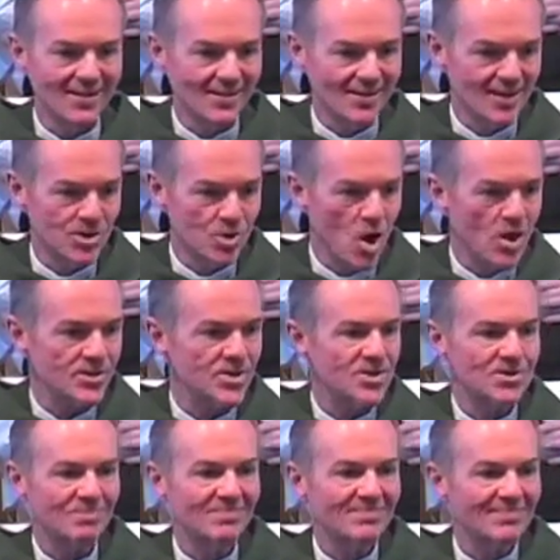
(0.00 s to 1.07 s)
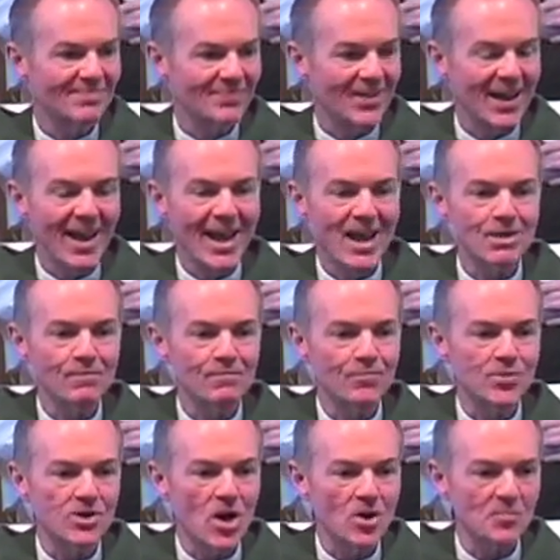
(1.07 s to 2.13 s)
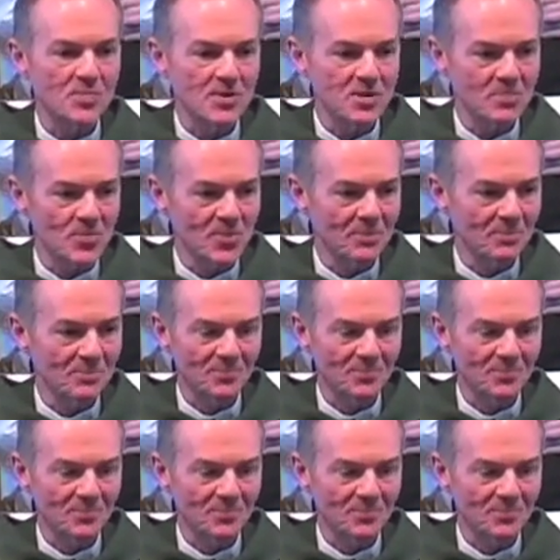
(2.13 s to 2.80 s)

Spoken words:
adults and for young people.